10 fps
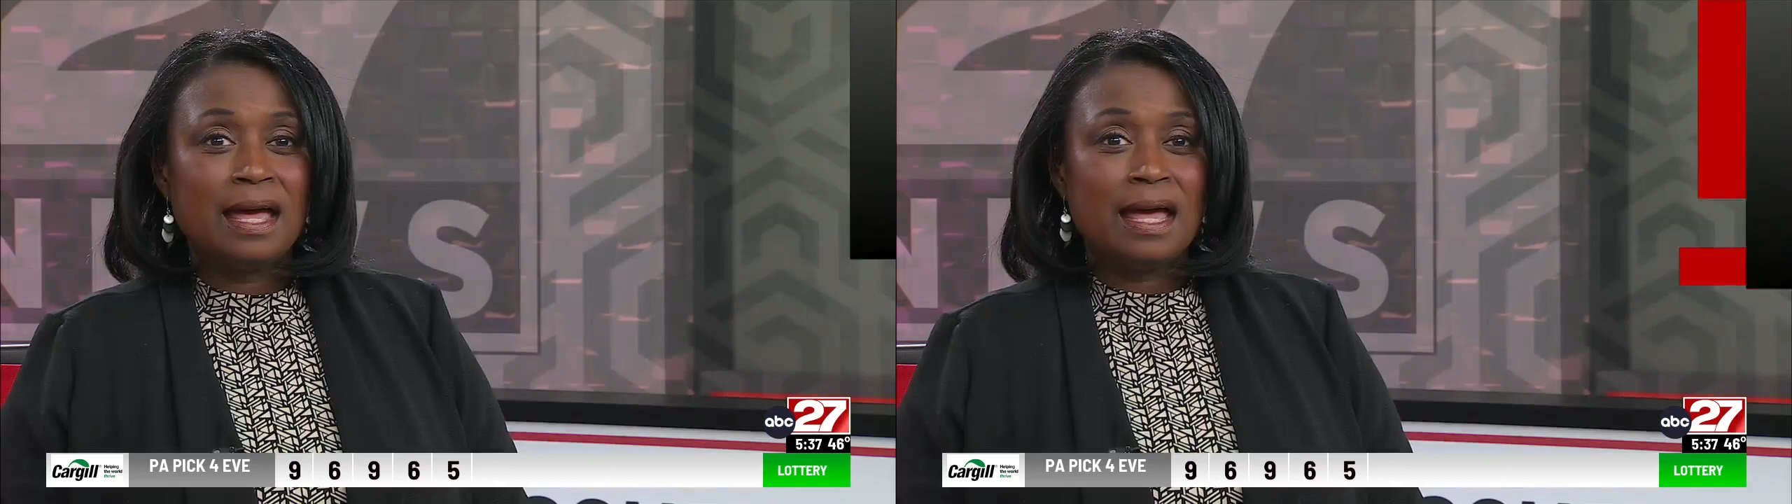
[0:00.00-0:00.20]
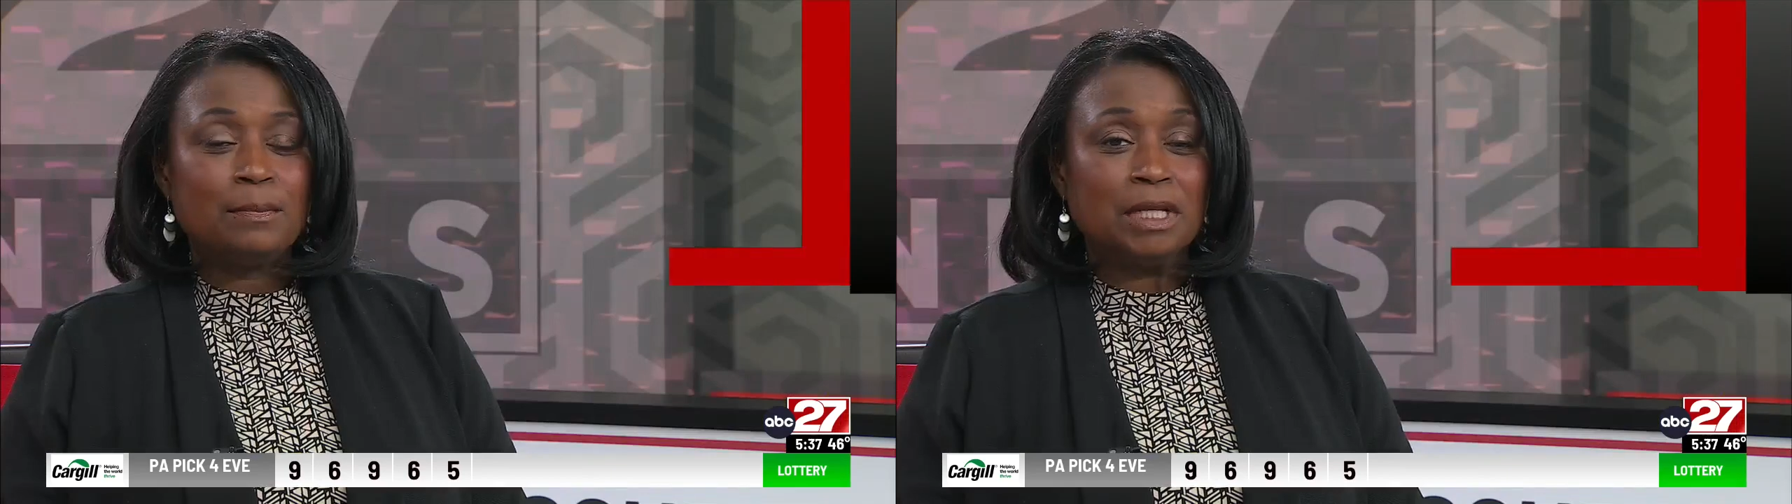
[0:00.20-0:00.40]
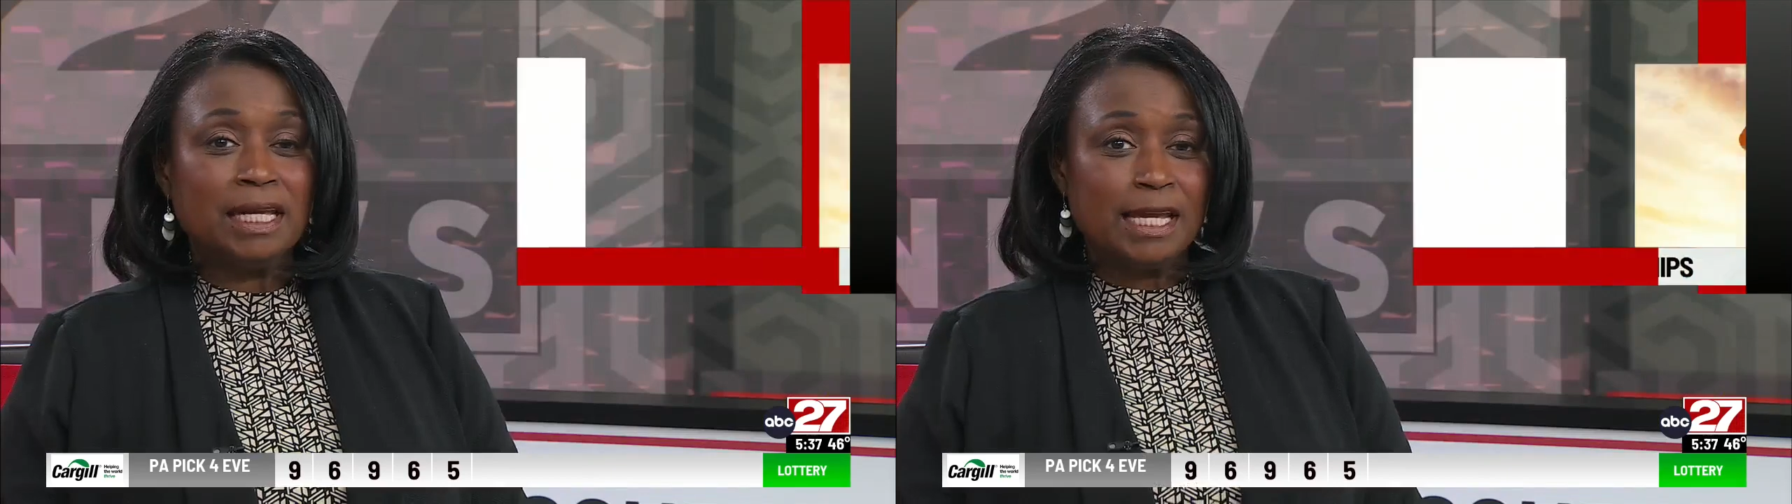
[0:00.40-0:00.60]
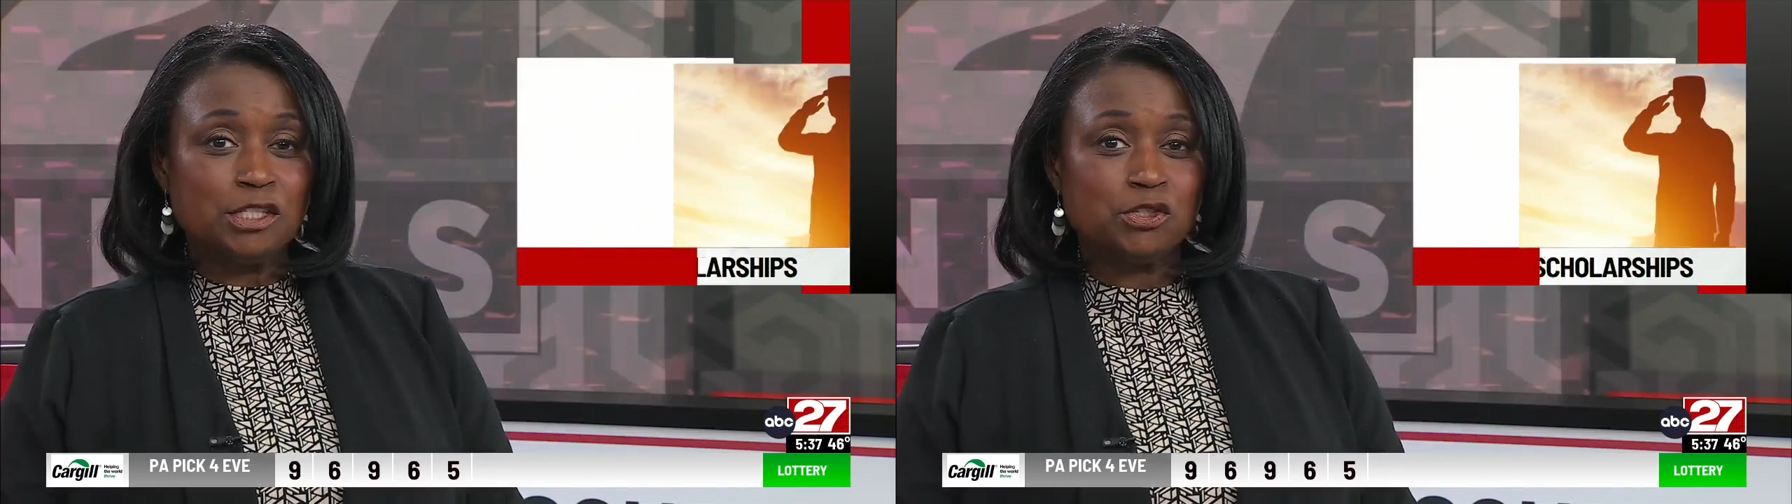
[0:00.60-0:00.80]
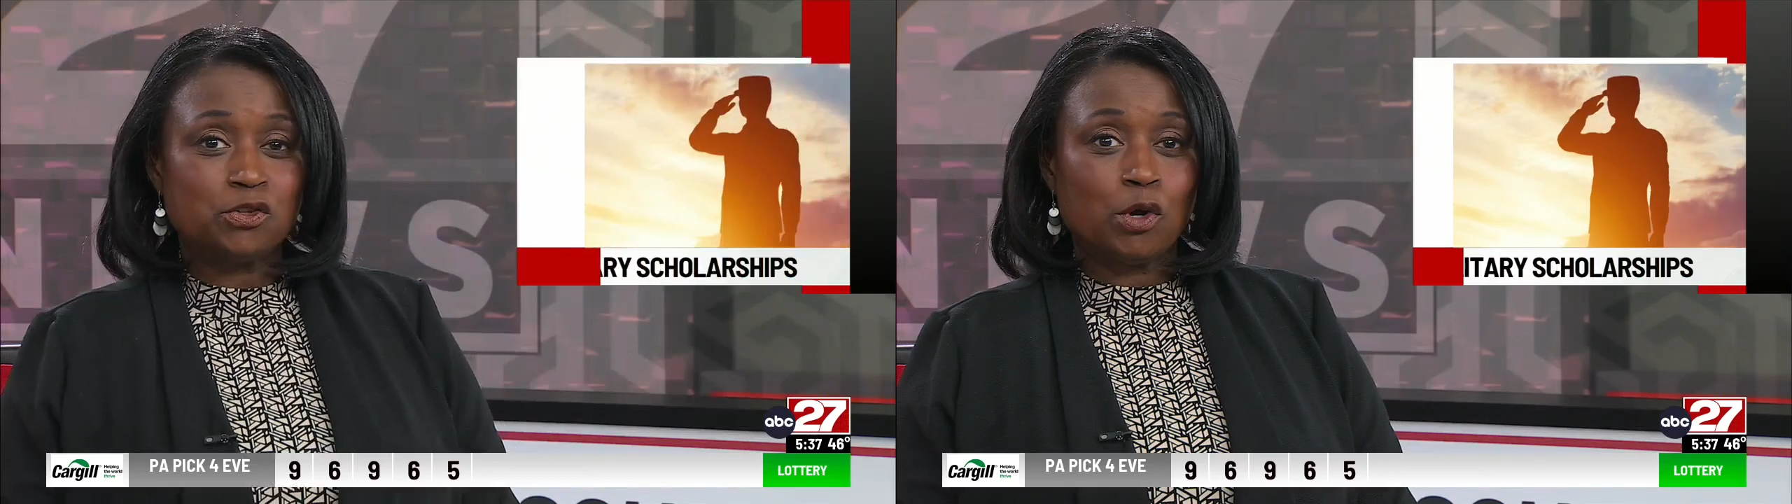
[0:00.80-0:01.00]

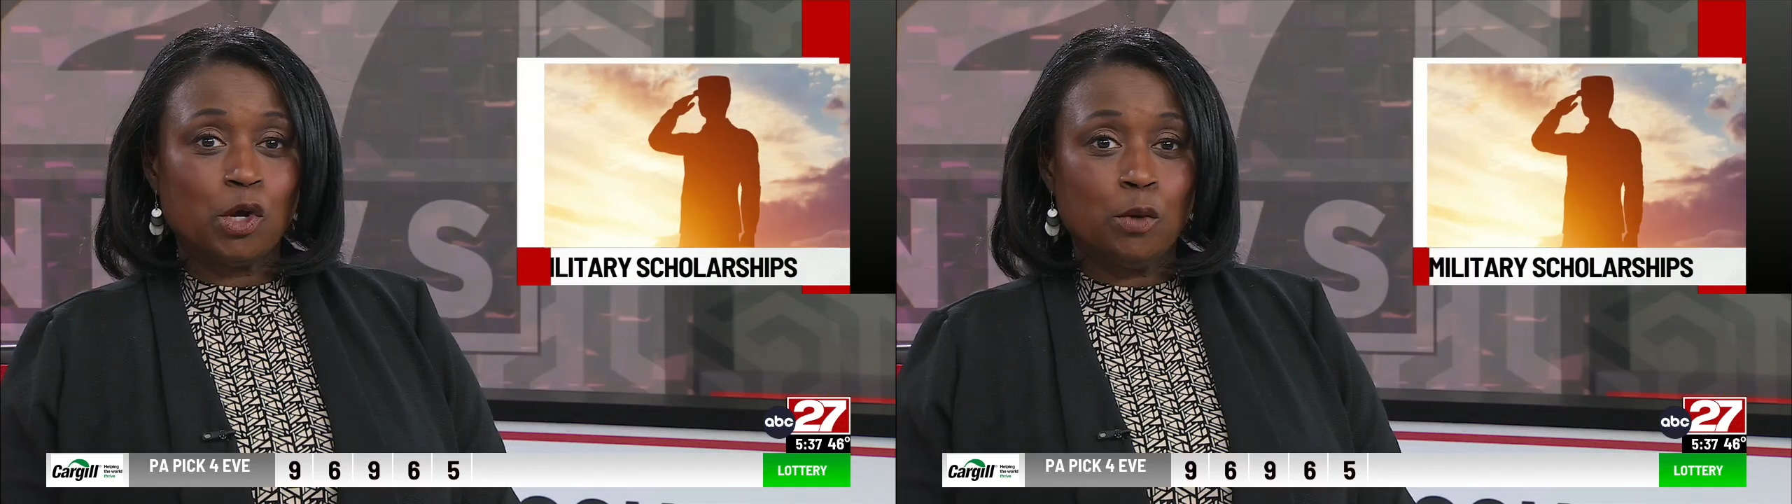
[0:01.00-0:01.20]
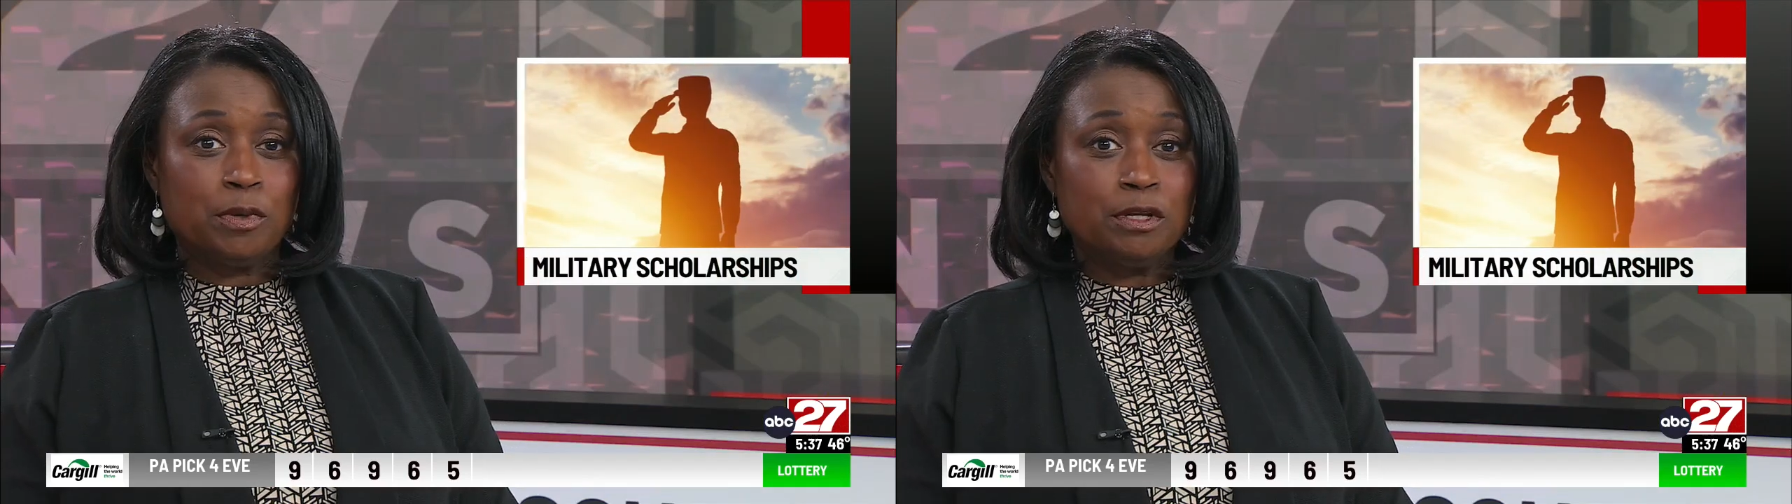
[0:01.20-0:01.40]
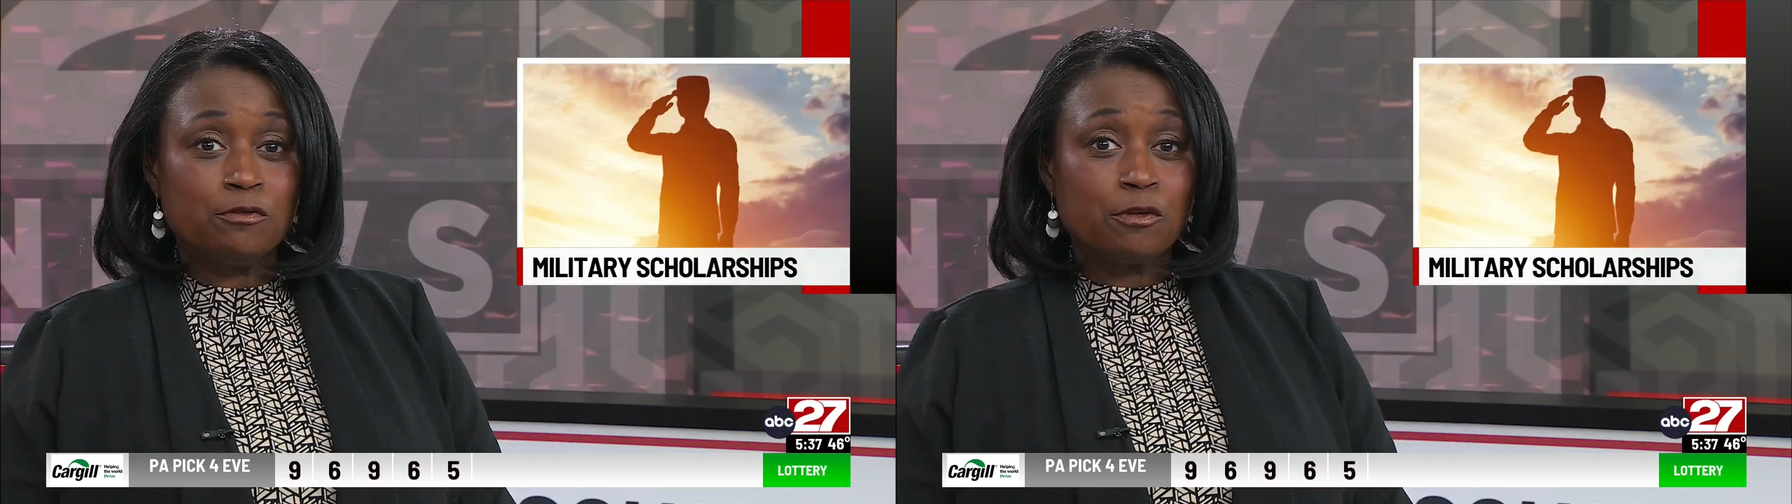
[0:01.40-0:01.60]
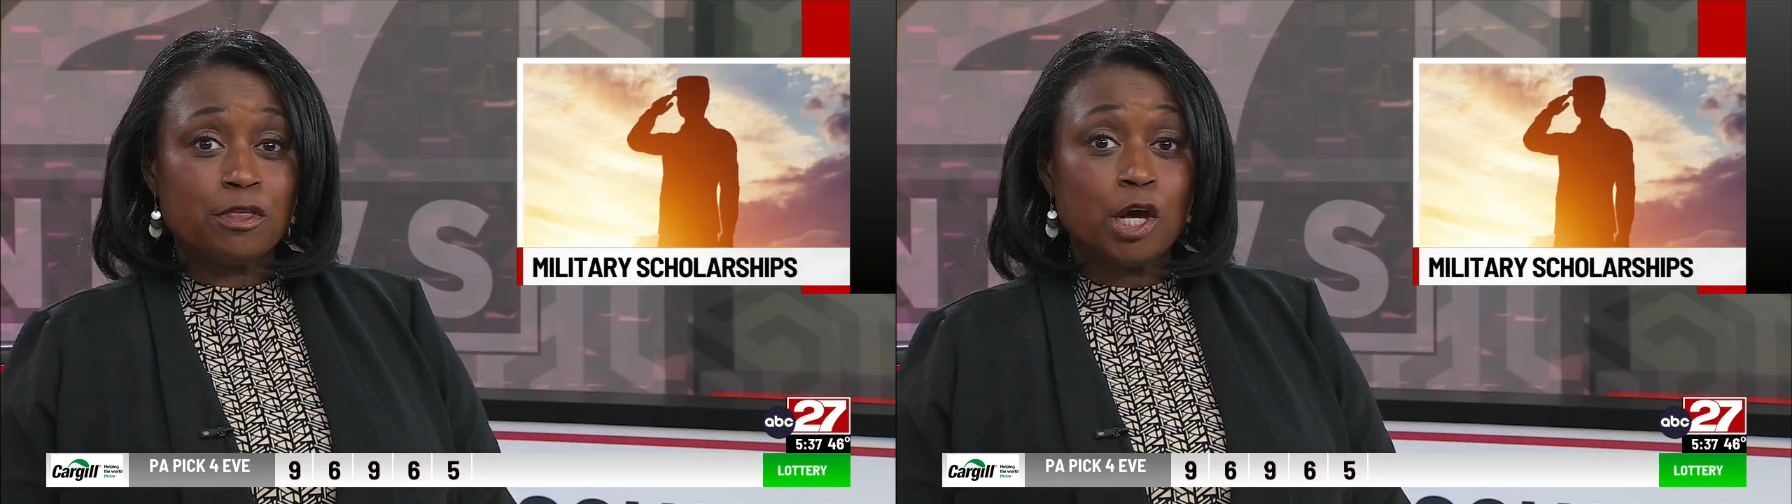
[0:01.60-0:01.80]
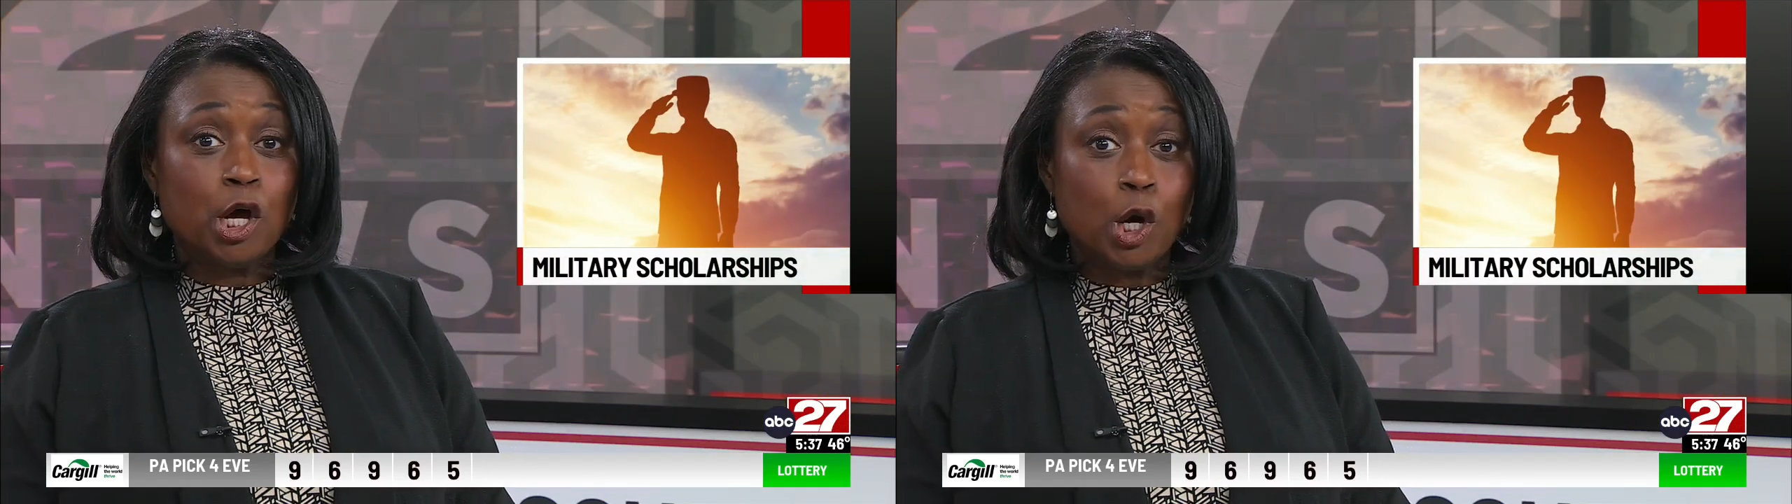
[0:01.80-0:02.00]
Applications are open for the